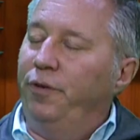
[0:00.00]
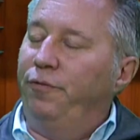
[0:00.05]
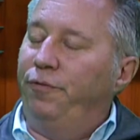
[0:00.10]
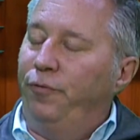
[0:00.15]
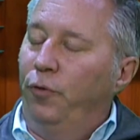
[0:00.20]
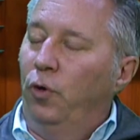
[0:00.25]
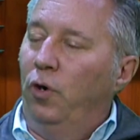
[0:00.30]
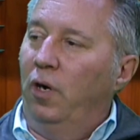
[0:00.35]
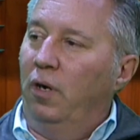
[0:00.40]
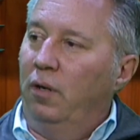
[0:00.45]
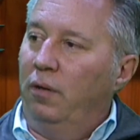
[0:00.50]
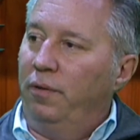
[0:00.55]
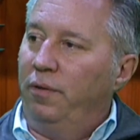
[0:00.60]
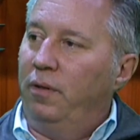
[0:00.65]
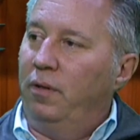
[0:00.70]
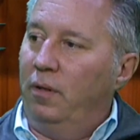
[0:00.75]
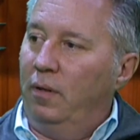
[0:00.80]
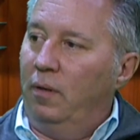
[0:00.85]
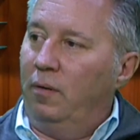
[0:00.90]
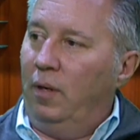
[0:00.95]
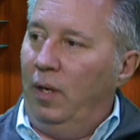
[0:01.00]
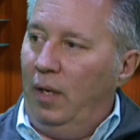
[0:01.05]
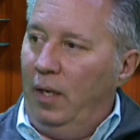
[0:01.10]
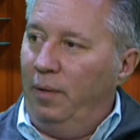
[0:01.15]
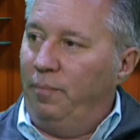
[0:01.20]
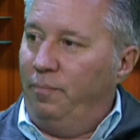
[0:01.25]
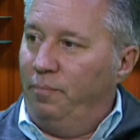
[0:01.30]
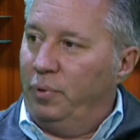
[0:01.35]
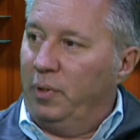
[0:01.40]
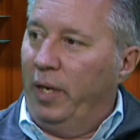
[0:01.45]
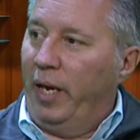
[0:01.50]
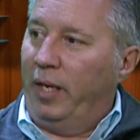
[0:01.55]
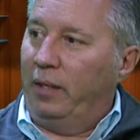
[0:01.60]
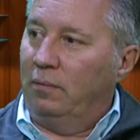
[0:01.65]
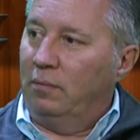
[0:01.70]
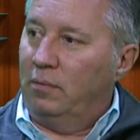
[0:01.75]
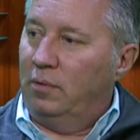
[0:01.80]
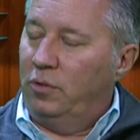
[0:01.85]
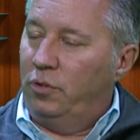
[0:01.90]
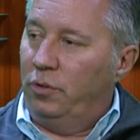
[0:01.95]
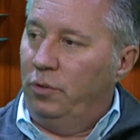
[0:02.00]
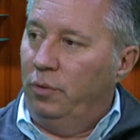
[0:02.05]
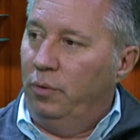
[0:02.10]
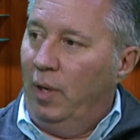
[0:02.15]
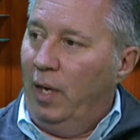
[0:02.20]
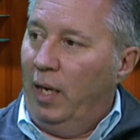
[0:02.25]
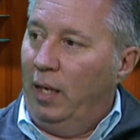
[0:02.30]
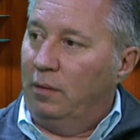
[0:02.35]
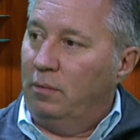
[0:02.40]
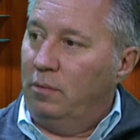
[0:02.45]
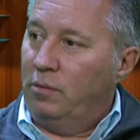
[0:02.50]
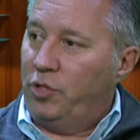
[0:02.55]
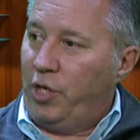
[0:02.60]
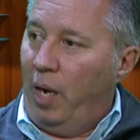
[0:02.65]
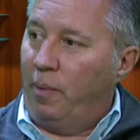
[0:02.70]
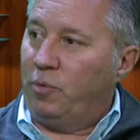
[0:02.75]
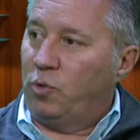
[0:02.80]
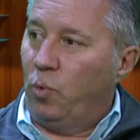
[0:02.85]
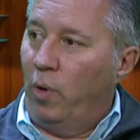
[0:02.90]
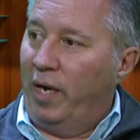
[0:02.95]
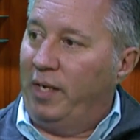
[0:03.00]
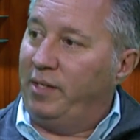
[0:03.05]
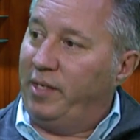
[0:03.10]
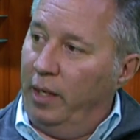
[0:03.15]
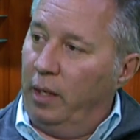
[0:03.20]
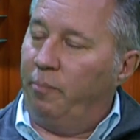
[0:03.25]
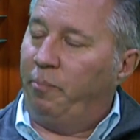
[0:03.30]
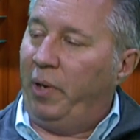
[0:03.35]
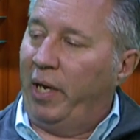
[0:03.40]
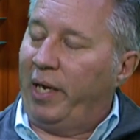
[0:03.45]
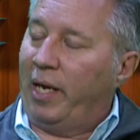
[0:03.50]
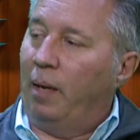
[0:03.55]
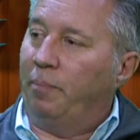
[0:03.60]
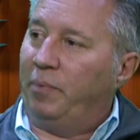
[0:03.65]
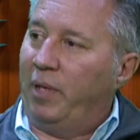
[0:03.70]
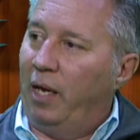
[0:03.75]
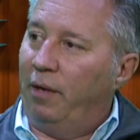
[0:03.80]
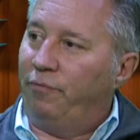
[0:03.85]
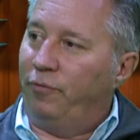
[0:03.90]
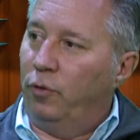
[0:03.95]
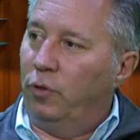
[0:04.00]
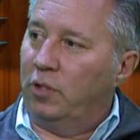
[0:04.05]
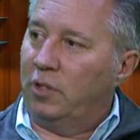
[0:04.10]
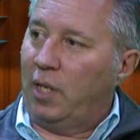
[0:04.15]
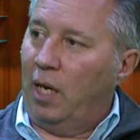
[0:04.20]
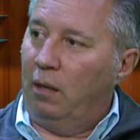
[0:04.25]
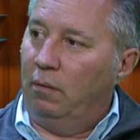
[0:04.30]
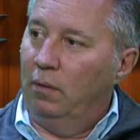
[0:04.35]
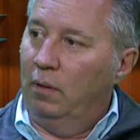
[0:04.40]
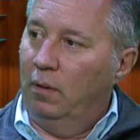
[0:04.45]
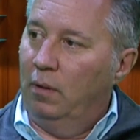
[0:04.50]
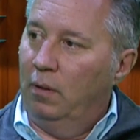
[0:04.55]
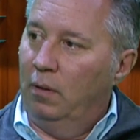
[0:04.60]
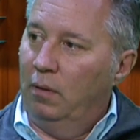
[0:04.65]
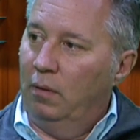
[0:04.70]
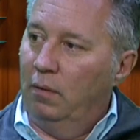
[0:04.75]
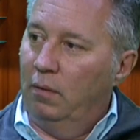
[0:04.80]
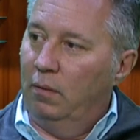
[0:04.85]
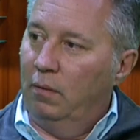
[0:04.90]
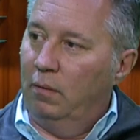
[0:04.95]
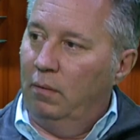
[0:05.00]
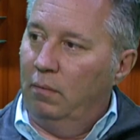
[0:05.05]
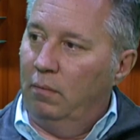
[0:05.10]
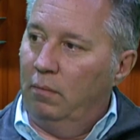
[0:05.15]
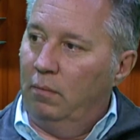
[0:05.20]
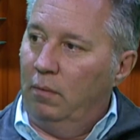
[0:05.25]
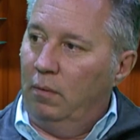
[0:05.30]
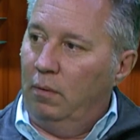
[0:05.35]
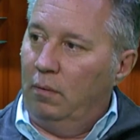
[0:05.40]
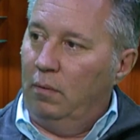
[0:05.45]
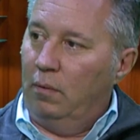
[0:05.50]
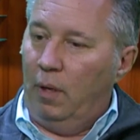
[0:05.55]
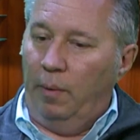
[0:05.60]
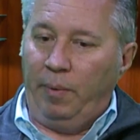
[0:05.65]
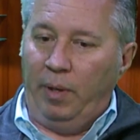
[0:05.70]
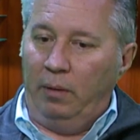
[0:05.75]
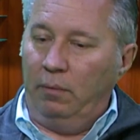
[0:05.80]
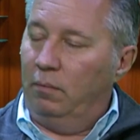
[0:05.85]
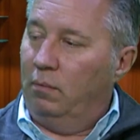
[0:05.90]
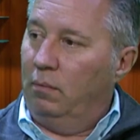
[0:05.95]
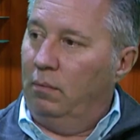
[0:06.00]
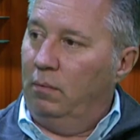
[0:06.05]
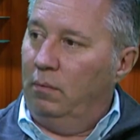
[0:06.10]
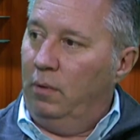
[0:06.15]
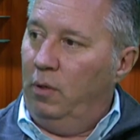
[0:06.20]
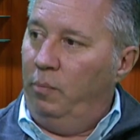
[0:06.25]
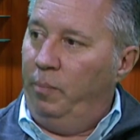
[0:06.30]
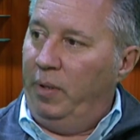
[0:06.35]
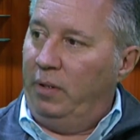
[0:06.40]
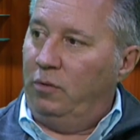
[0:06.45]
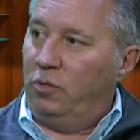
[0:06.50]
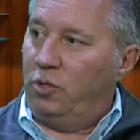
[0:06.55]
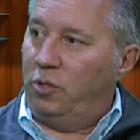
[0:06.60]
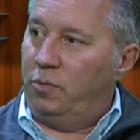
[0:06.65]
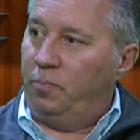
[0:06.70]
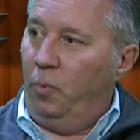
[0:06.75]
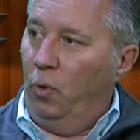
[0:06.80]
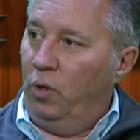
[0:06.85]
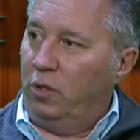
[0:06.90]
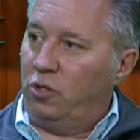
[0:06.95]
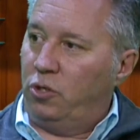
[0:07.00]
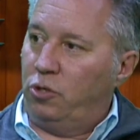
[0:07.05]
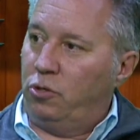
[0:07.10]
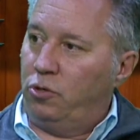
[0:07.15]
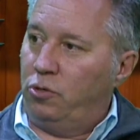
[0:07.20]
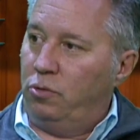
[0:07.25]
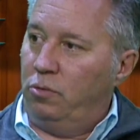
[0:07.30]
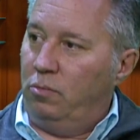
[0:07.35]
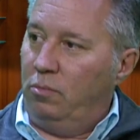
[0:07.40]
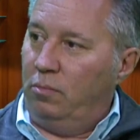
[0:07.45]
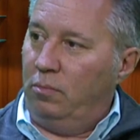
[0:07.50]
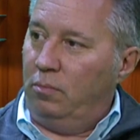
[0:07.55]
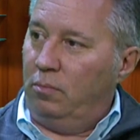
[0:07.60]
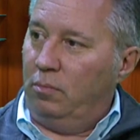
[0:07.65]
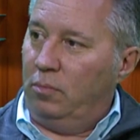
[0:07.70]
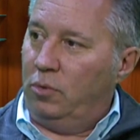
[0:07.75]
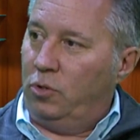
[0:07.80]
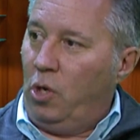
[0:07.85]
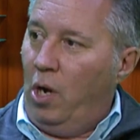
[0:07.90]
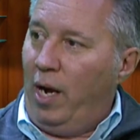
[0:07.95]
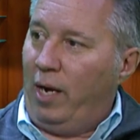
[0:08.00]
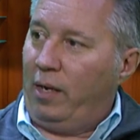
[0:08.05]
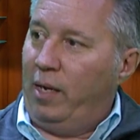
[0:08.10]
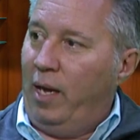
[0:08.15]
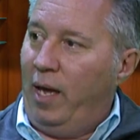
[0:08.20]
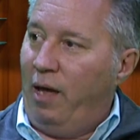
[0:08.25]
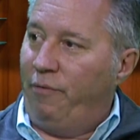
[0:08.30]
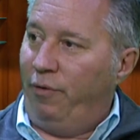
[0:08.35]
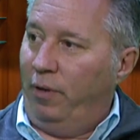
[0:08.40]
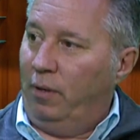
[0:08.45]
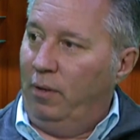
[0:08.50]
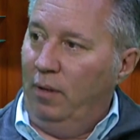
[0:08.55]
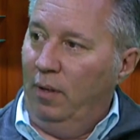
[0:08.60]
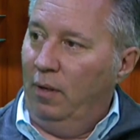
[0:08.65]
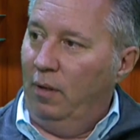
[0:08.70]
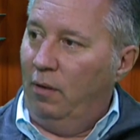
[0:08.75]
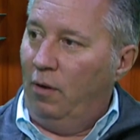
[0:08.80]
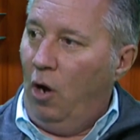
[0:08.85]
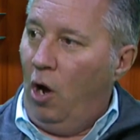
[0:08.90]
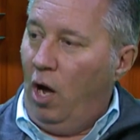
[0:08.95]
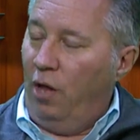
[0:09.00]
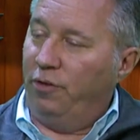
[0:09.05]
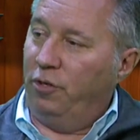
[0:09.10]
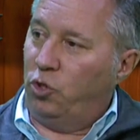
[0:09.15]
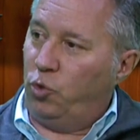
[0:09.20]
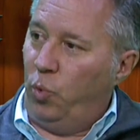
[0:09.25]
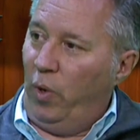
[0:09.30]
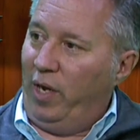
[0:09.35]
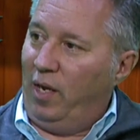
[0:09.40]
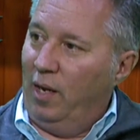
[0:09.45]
and 4 play to James White didn't pick up that first down, I mean, it had been sports talk heaven all this week.